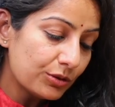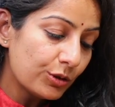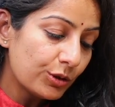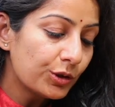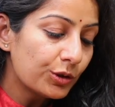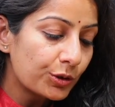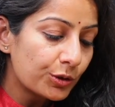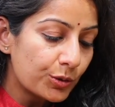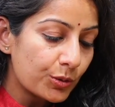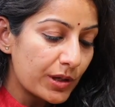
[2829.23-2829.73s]
though
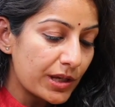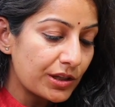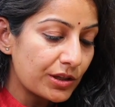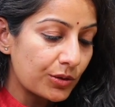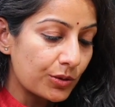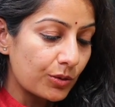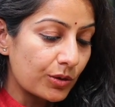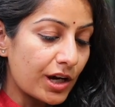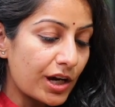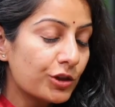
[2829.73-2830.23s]
you're doing
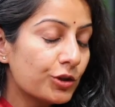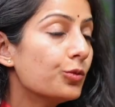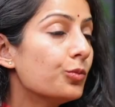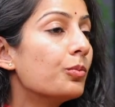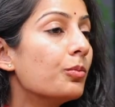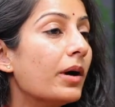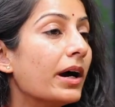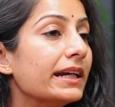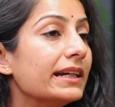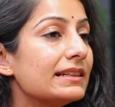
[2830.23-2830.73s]
yoga, you
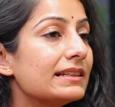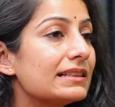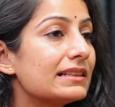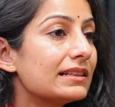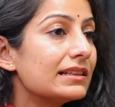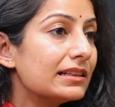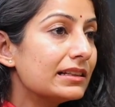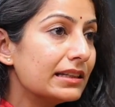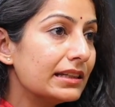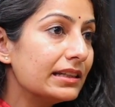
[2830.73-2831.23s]
might
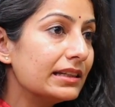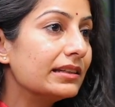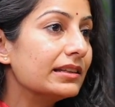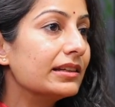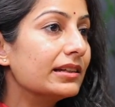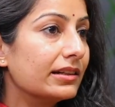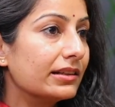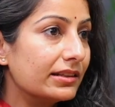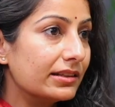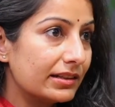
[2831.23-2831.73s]
need
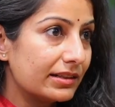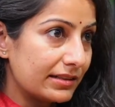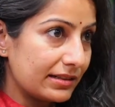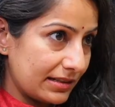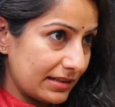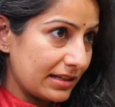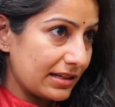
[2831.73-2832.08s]
the other